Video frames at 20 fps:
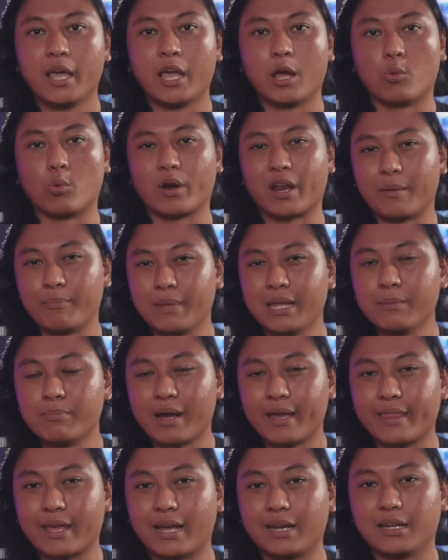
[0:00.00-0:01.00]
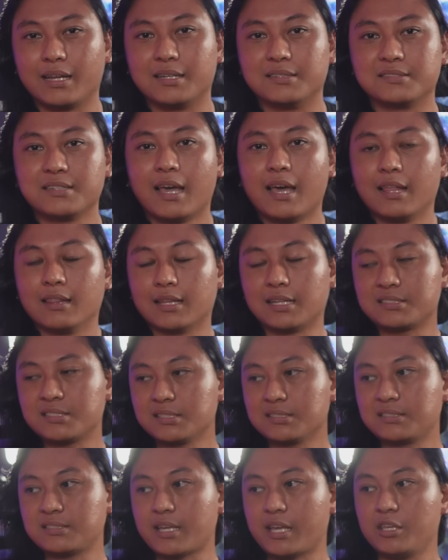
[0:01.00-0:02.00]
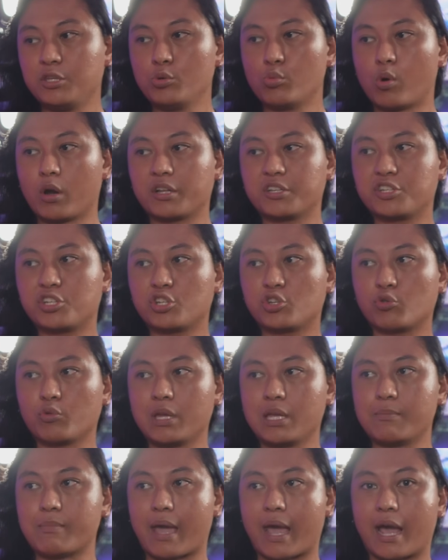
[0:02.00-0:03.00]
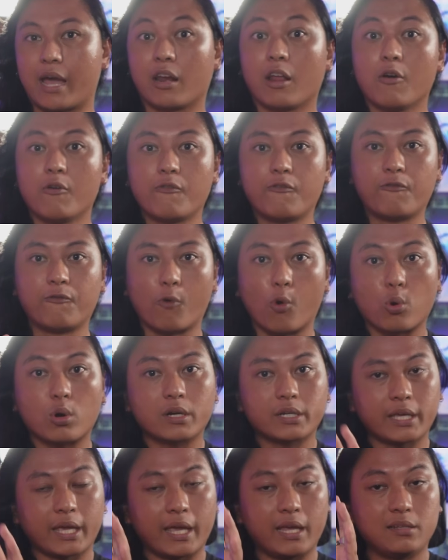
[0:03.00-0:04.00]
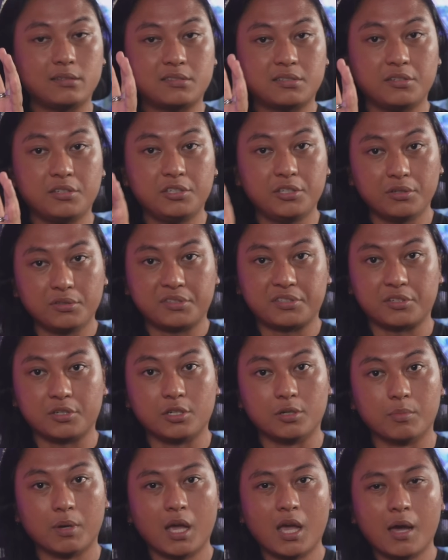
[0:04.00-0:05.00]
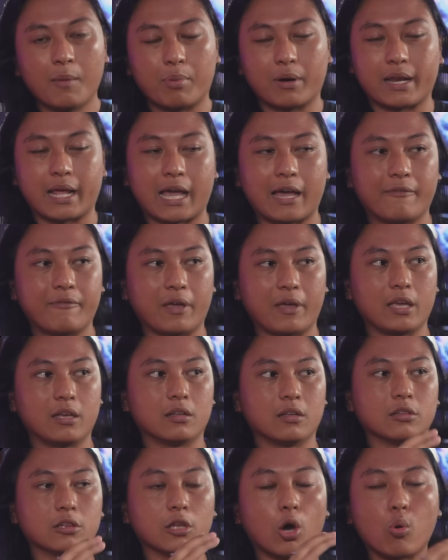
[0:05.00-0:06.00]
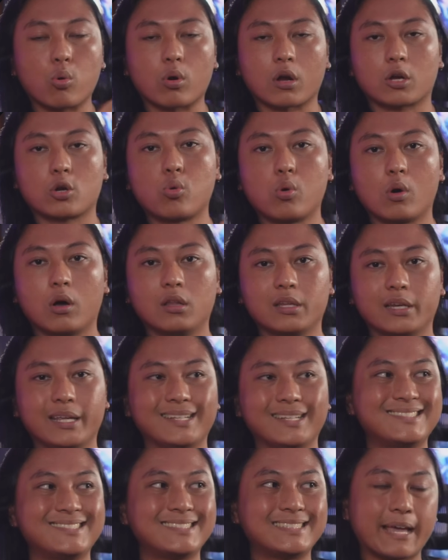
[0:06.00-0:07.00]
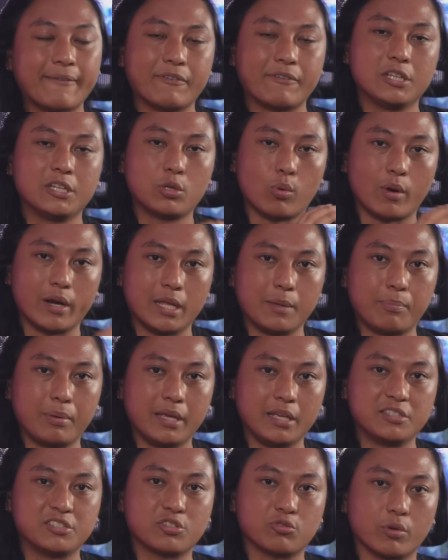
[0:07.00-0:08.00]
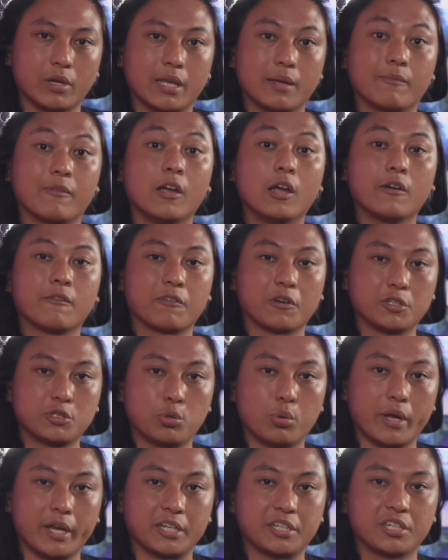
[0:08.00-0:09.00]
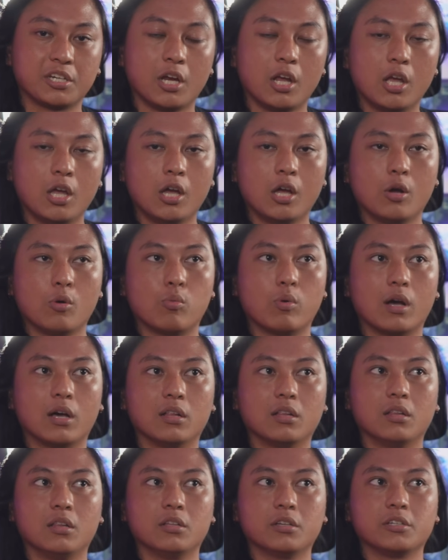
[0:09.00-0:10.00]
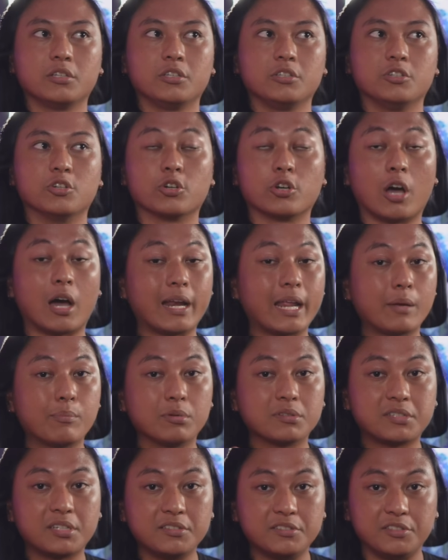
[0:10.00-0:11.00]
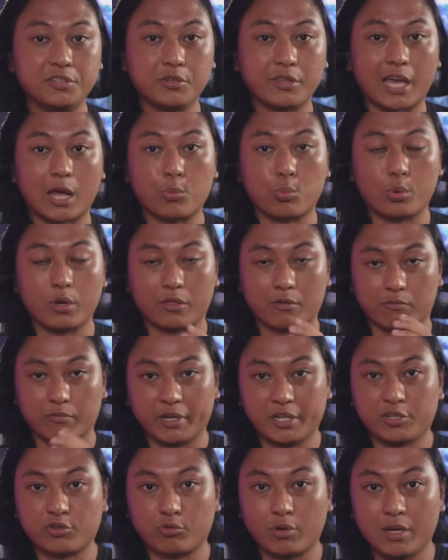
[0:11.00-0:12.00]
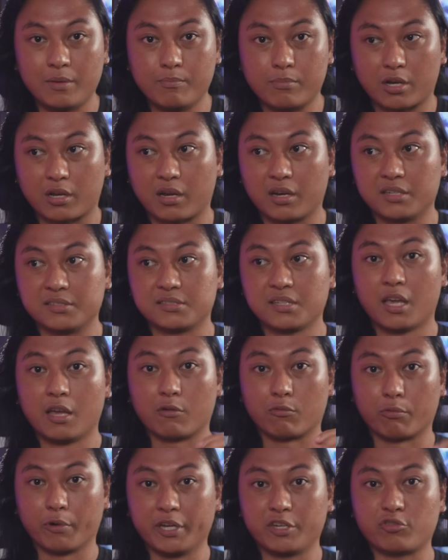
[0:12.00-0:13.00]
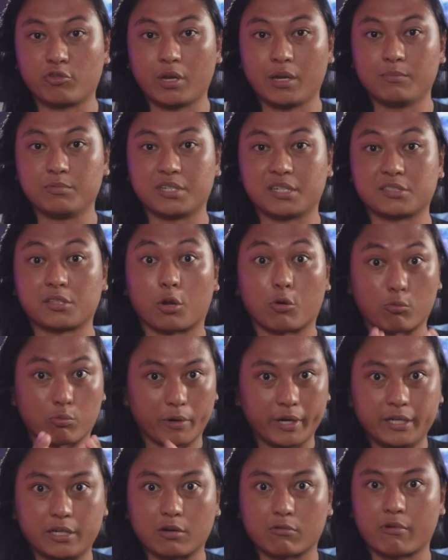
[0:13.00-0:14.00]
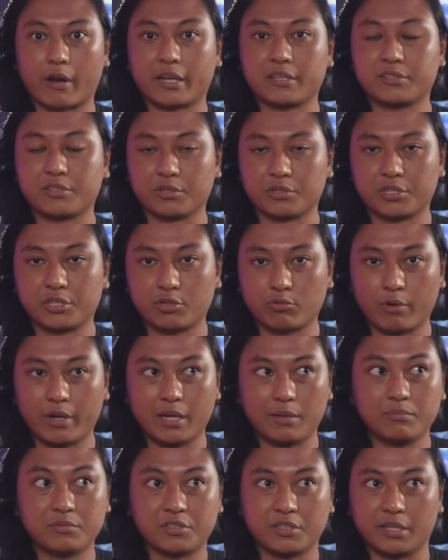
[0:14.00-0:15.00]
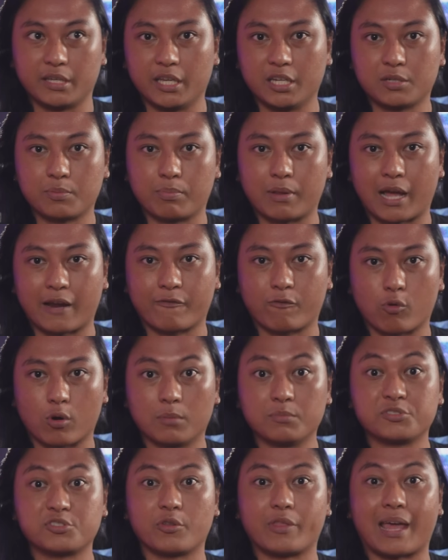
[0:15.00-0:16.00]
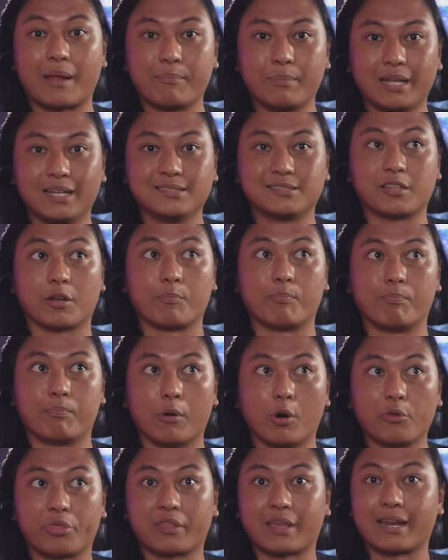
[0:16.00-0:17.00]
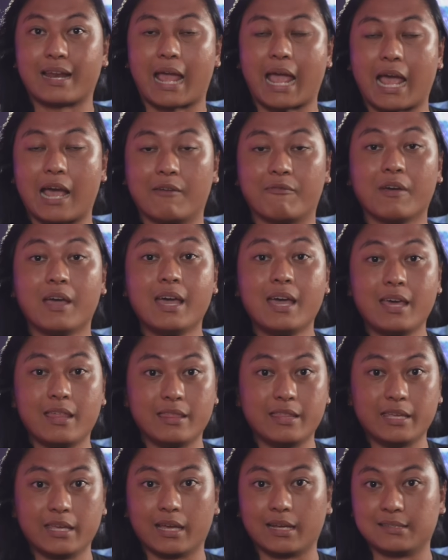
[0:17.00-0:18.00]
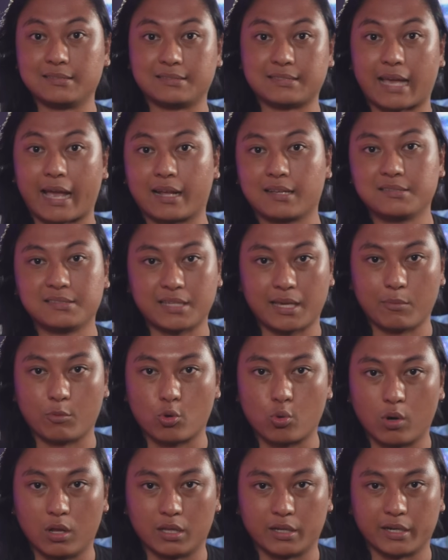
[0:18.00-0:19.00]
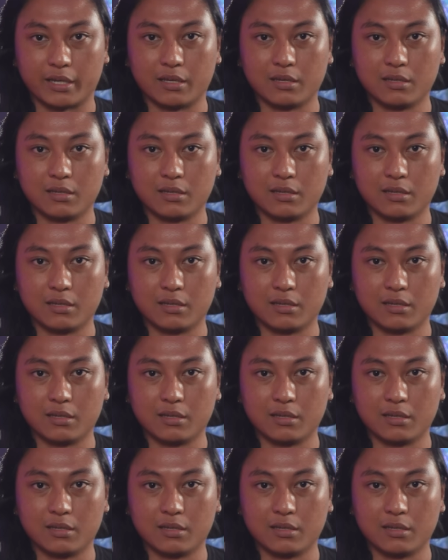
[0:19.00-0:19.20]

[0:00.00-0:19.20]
And what I mean by that is, let's just say you want to stream at 4K to YouTube, but have a lower quality 720p stream for Twitch. Well, you're not able to do that with Restream, because Restream just redirects your stream to each platform, so that means they're both gonna have the exact same quality.